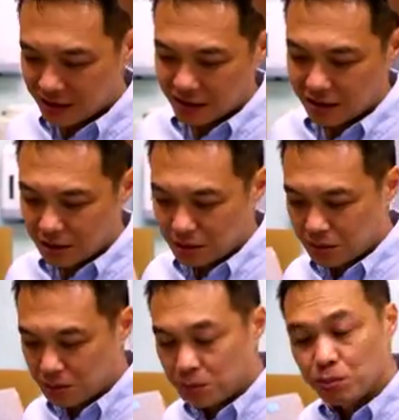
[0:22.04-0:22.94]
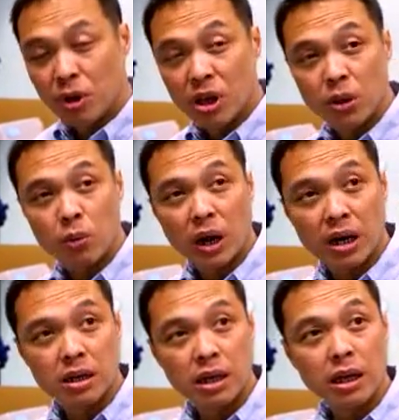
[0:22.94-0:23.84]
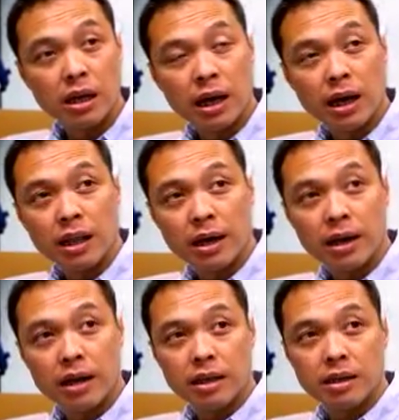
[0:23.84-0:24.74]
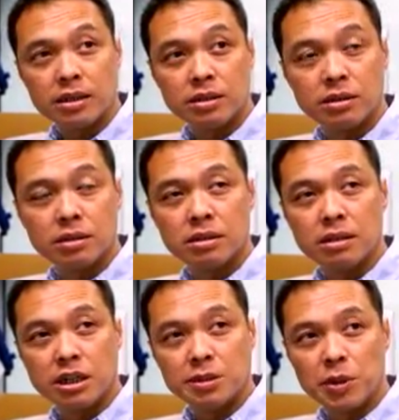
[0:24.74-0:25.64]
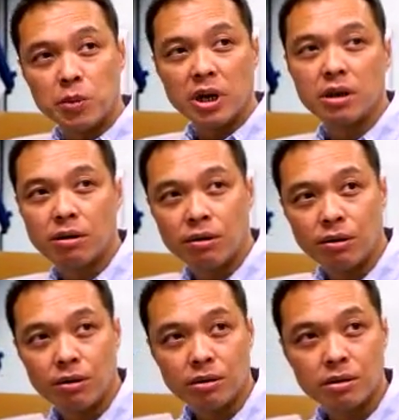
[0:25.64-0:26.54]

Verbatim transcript: under the mentorship of Emeritus Professor Chan Soh Ha, also a